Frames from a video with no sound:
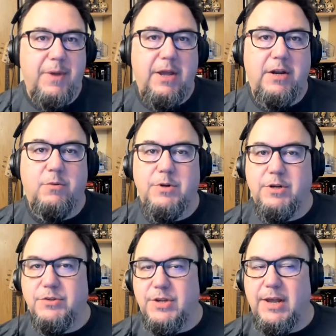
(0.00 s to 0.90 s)
beta,
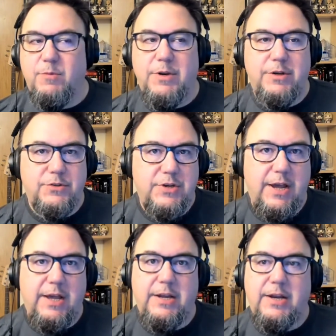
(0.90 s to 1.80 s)
Windows 8, Windows 10.